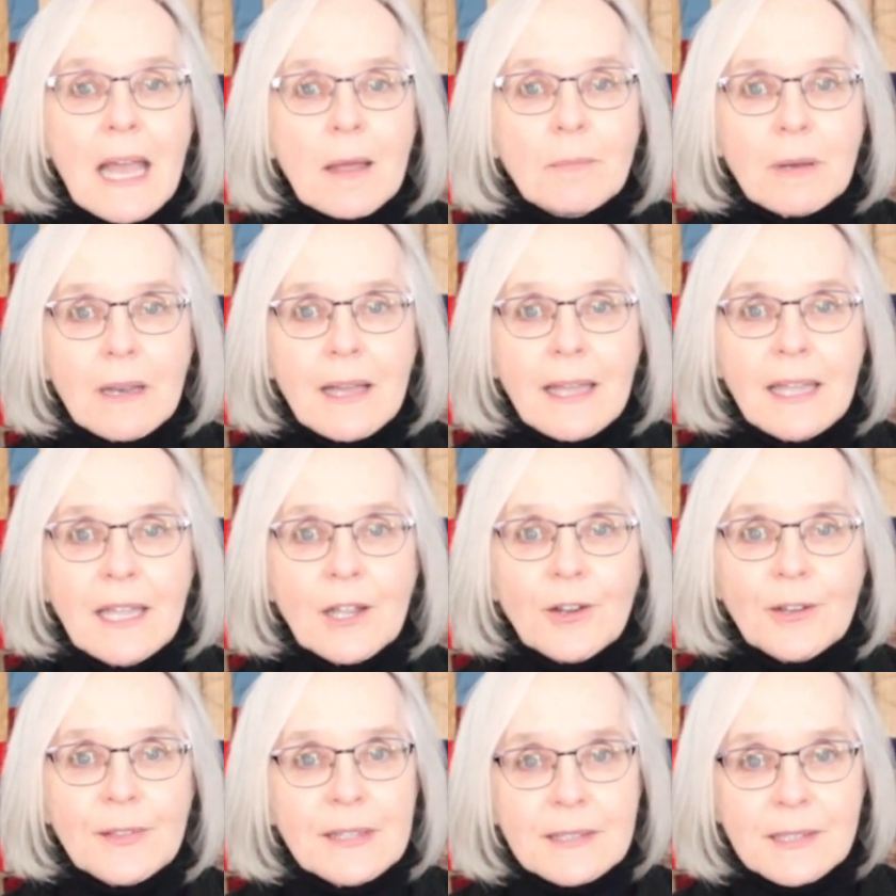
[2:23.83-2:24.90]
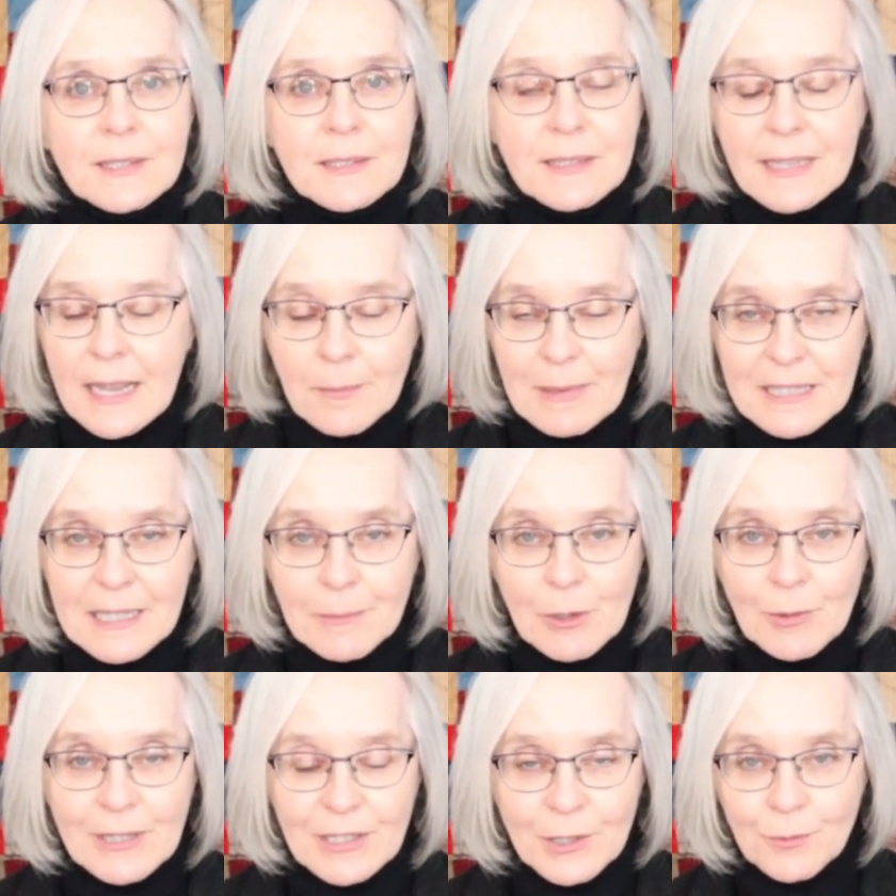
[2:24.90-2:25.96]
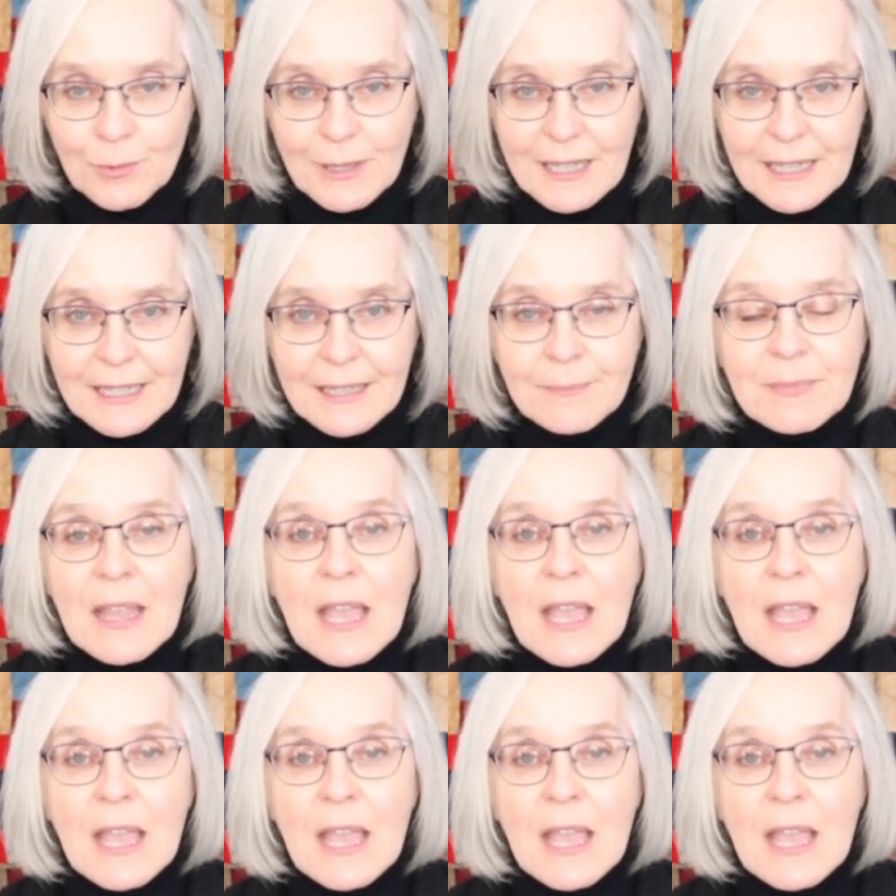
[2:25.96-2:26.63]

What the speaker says: at play here in this segment I'm going to read.